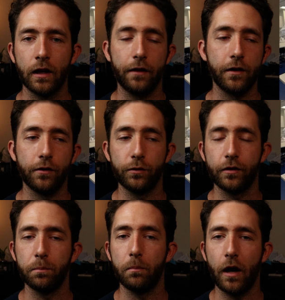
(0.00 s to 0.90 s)
And then there was
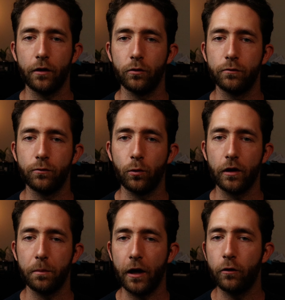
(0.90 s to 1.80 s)
a model for
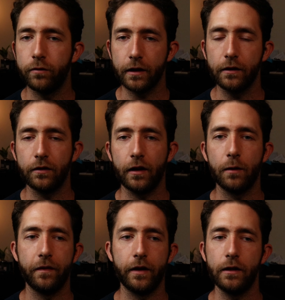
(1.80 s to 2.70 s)
a pelvic
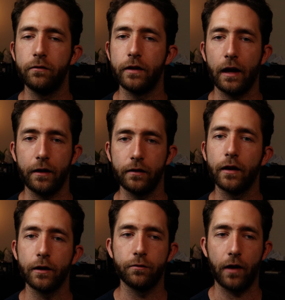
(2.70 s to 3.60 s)
exam, and they even had
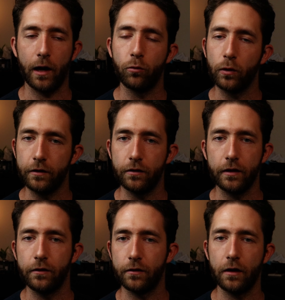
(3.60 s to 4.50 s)
like
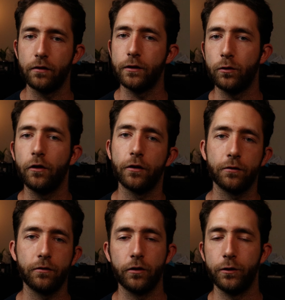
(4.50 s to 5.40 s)
fibroids inside of the
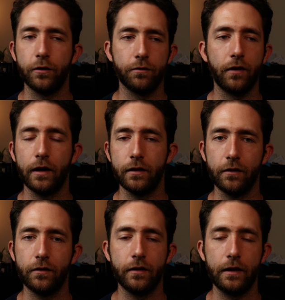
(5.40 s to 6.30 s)
uterus for you to find
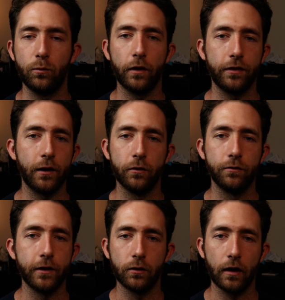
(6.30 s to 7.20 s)
and see what they would
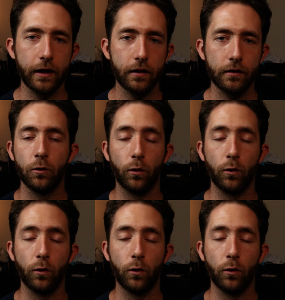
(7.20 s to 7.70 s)
feel like.